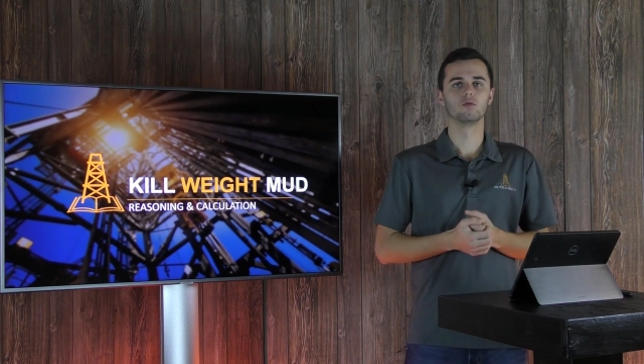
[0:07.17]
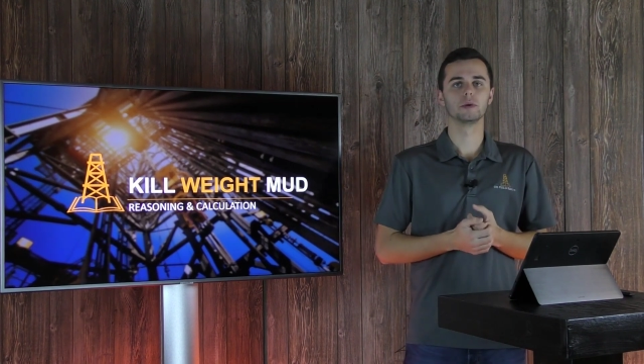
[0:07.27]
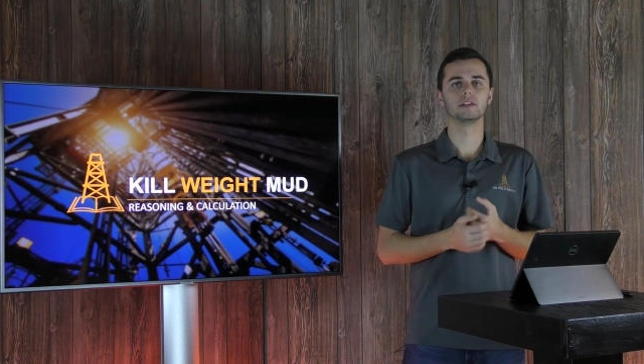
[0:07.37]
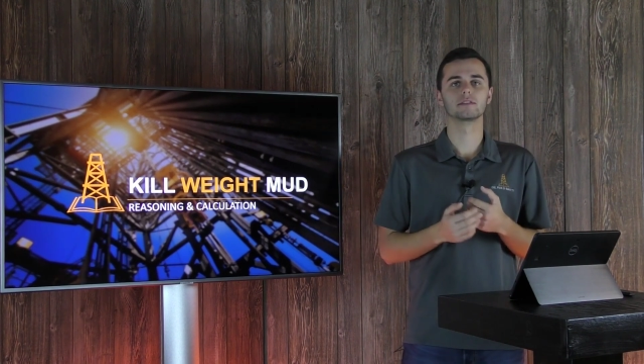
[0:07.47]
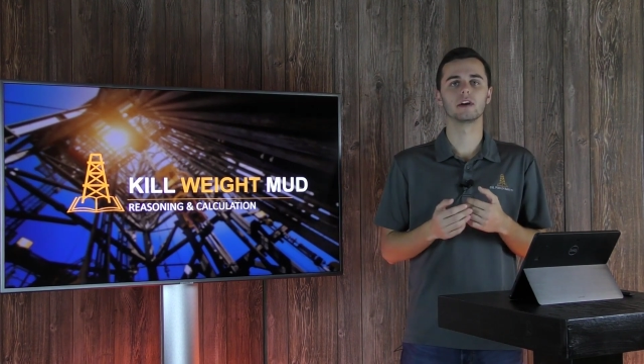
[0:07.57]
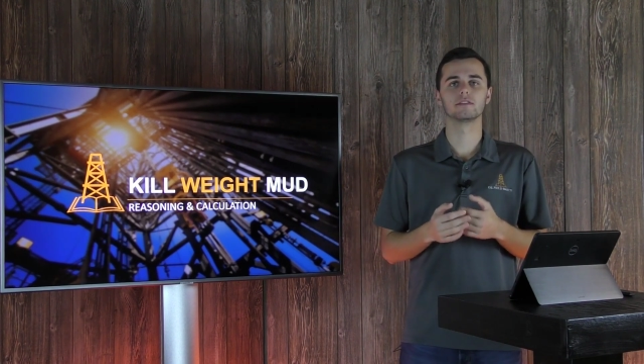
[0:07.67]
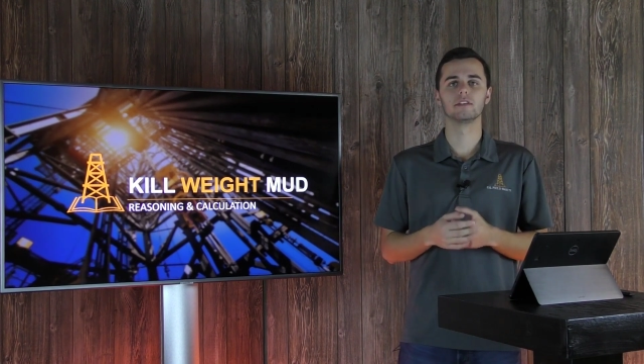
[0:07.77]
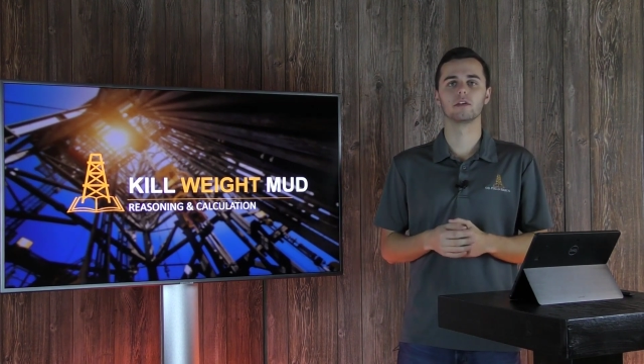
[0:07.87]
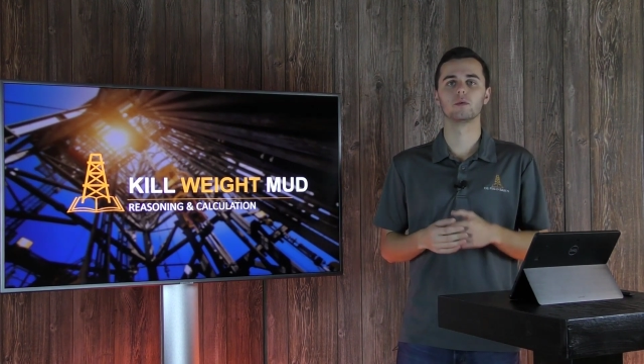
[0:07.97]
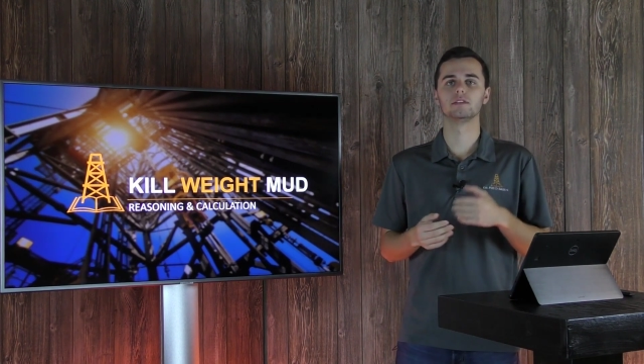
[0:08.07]
We'll be
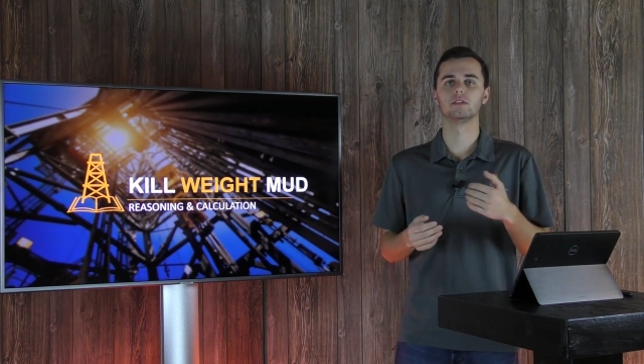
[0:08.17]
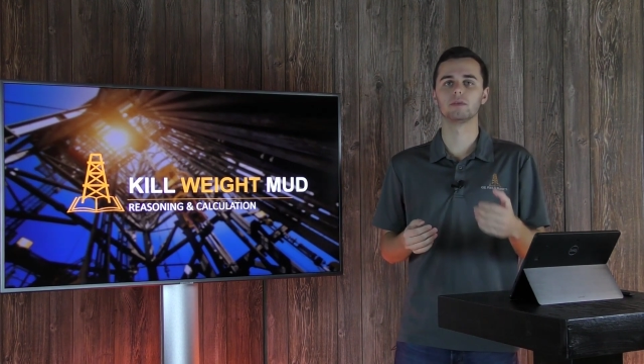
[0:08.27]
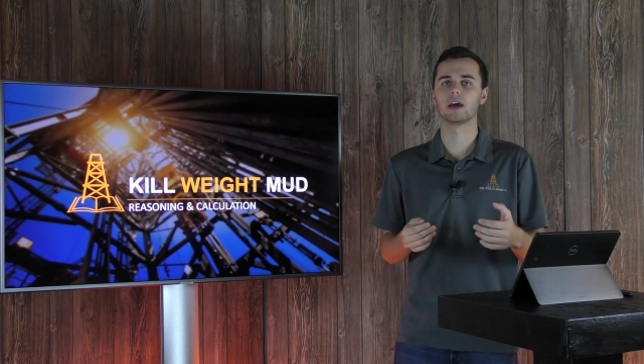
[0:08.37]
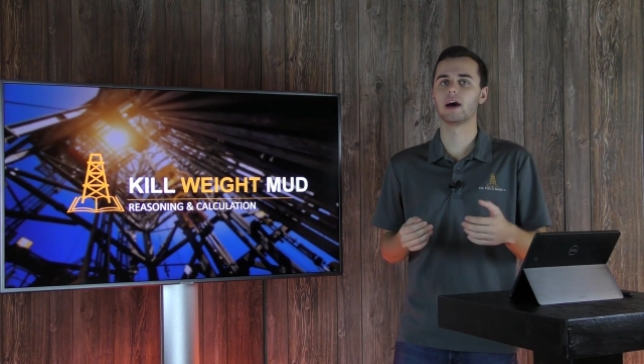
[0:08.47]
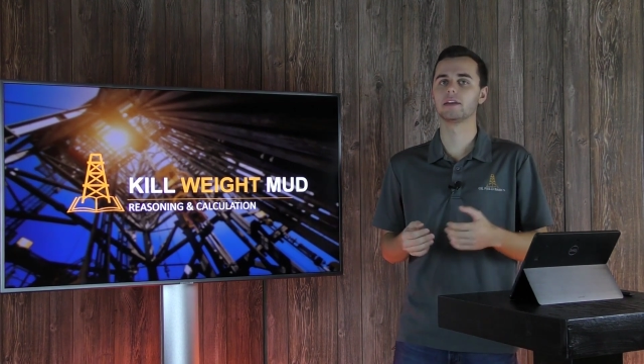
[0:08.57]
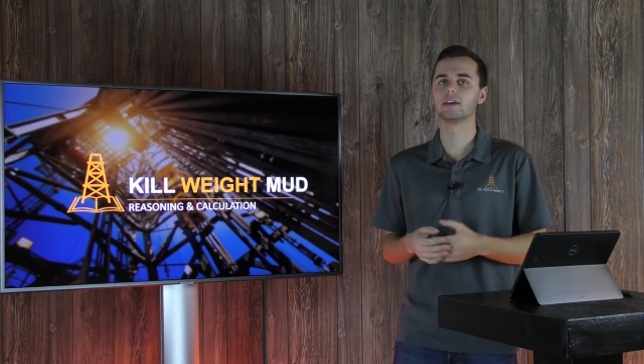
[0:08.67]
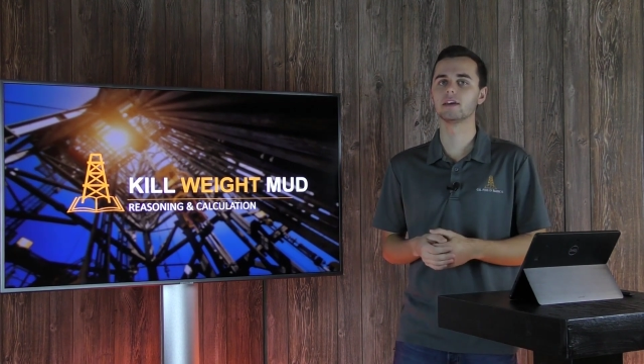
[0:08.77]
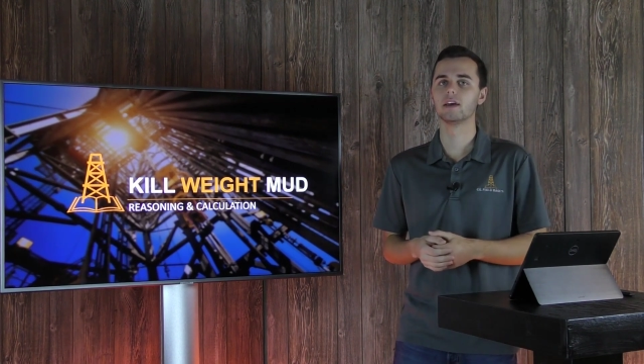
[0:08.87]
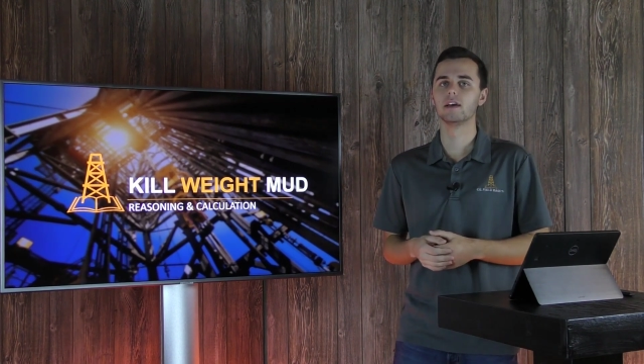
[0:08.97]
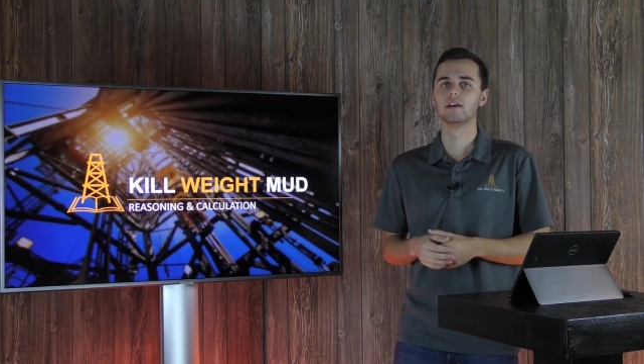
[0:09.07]
discussing the reasoning behind it,